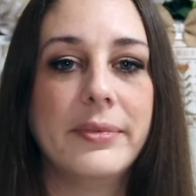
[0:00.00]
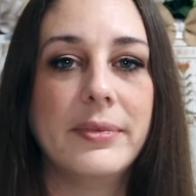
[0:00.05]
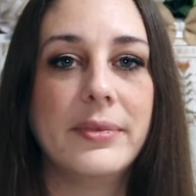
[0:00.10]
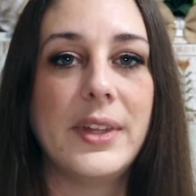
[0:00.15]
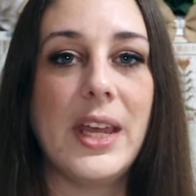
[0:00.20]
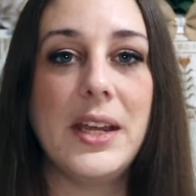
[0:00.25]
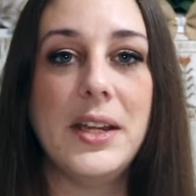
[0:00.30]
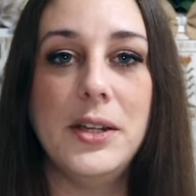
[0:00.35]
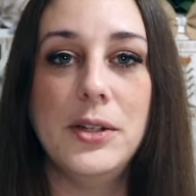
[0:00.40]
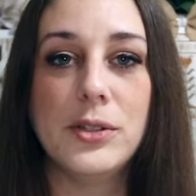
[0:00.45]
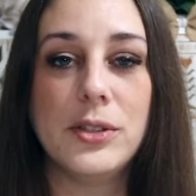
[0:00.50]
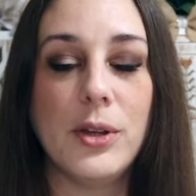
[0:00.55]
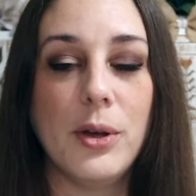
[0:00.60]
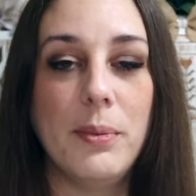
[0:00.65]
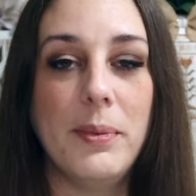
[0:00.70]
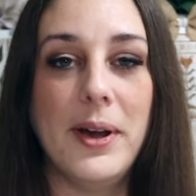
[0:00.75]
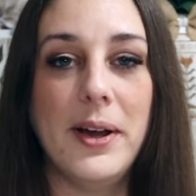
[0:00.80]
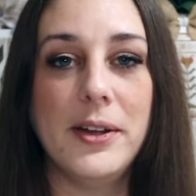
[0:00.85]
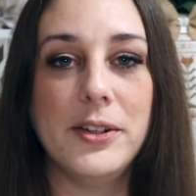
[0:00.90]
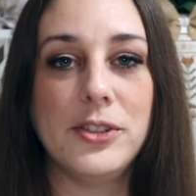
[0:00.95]
Thank you so
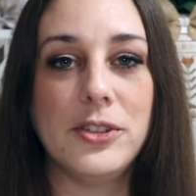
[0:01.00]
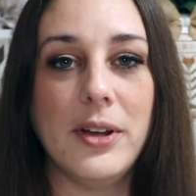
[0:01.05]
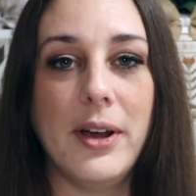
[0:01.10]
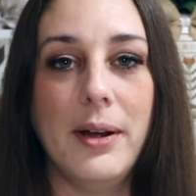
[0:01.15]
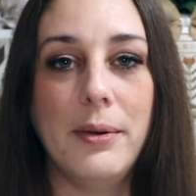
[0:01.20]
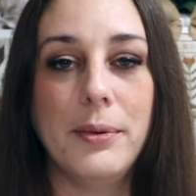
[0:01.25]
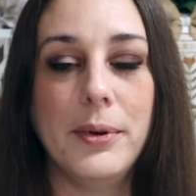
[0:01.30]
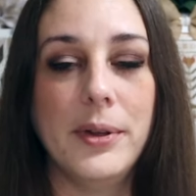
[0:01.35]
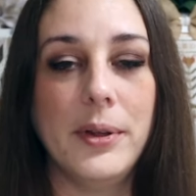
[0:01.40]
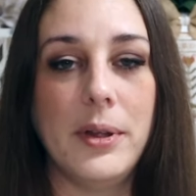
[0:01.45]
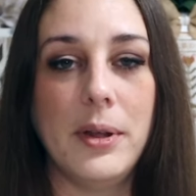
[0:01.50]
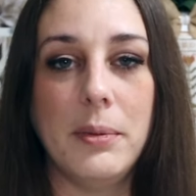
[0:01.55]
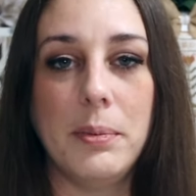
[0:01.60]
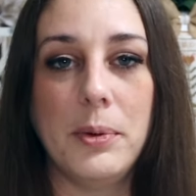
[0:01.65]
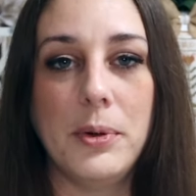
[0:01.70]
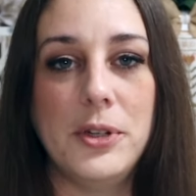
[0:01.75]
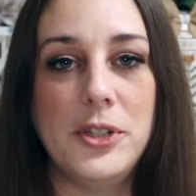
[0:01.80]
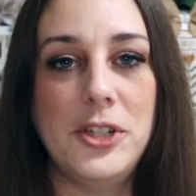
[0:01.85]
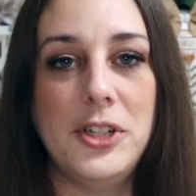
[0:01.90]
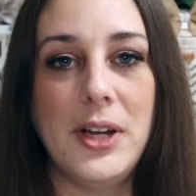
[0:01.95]
much. I really
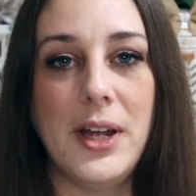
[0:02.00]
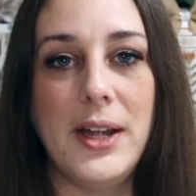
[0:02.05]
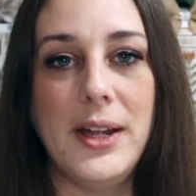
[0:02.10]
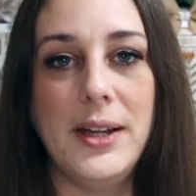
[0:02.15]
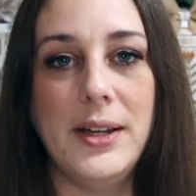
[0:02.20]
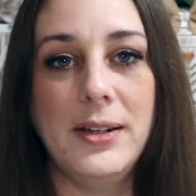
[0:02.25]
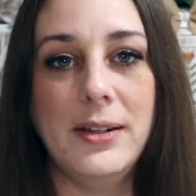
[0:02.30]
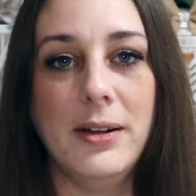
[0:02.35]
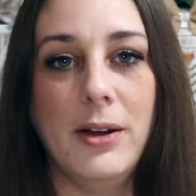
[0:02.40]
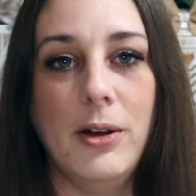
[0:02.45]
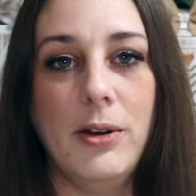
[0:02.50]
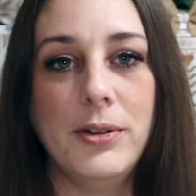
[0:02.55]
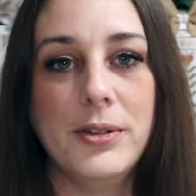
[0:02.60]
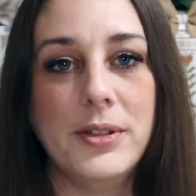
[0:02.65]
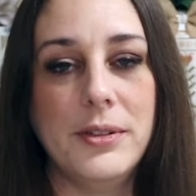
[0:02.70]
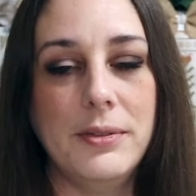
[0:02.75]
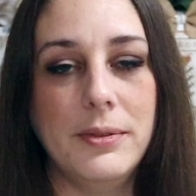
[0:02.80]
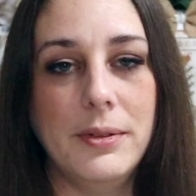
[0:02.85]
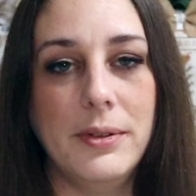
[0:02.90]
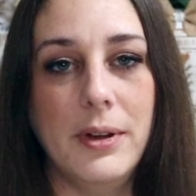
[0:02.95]
appreciate all
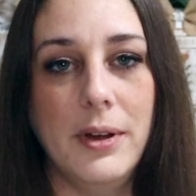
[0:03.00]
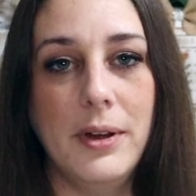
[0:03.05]
the